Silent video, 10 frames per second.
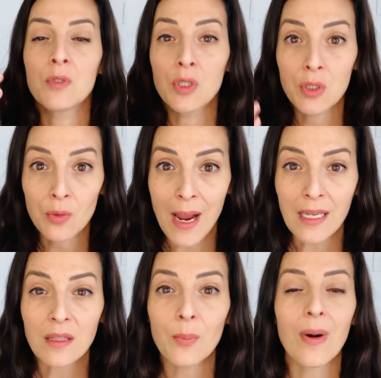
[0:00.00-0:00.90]

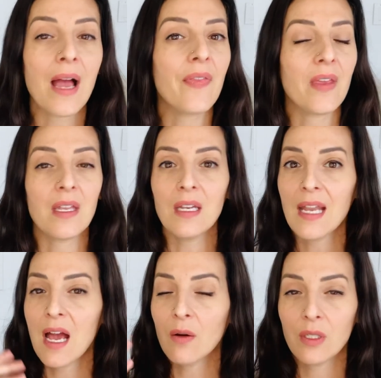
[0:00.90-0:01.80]
Direct the breath in and
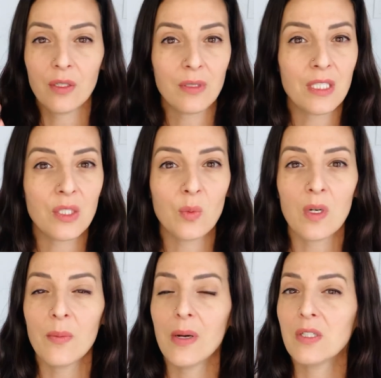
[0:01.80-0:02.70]
out. You don't need to worry
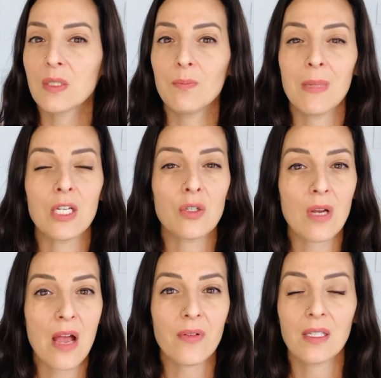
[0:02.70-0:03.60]
about, just make sure you're
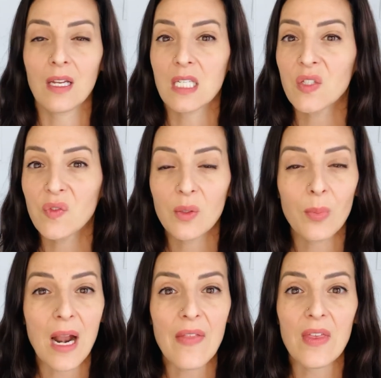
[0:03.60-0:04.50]
having a nice full
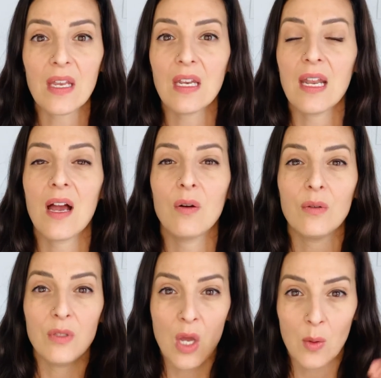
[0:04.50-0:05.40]
breath in and out.
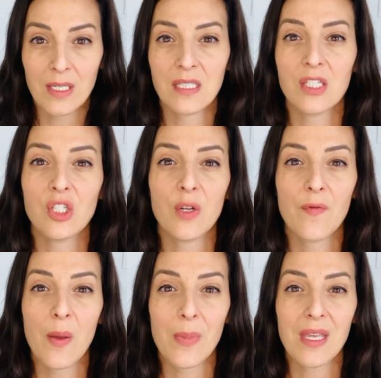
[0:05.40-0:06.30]
Notice the shift
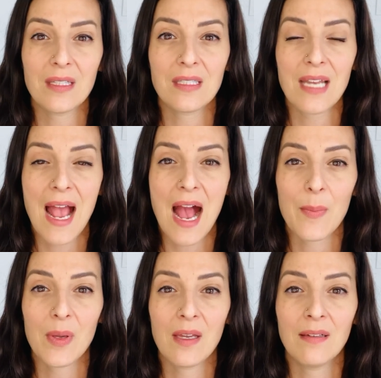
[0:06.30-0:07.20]
that begins to
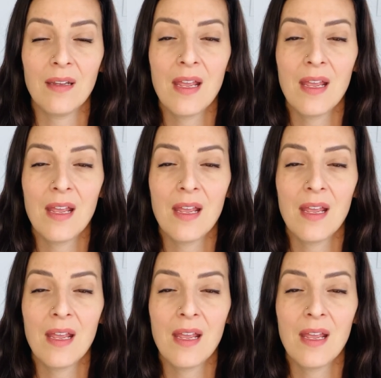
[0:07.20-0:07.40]
happen.